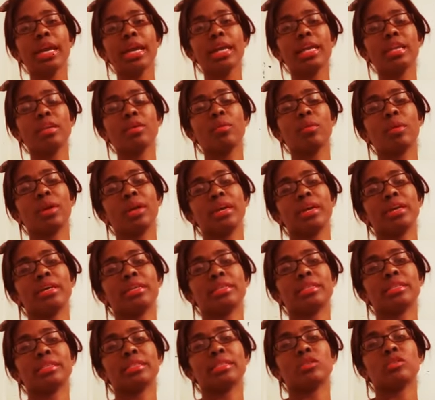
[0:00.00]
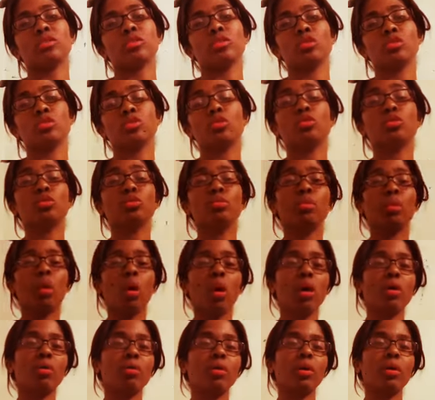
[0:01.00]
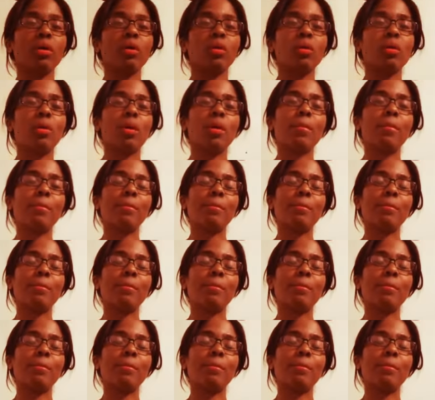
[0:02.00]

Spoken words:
Anyways, tomorrow,